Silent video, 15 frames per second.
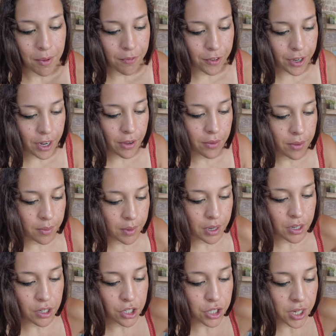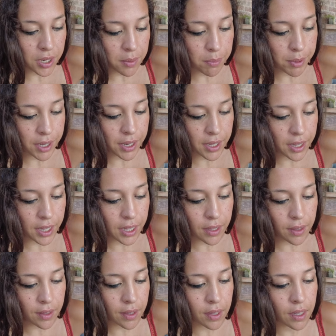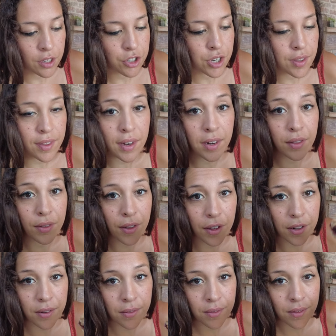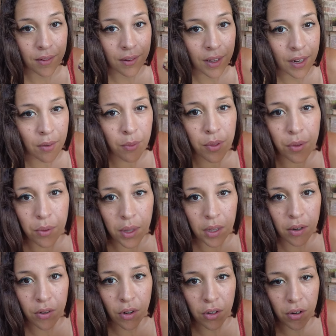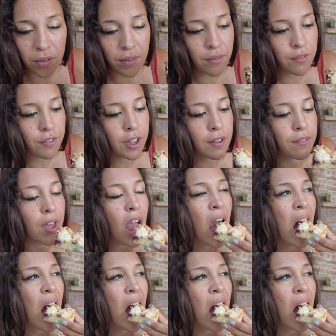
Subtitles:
For now, I'm gonna try to get this. She said it's good. And it was only $1 in the bag.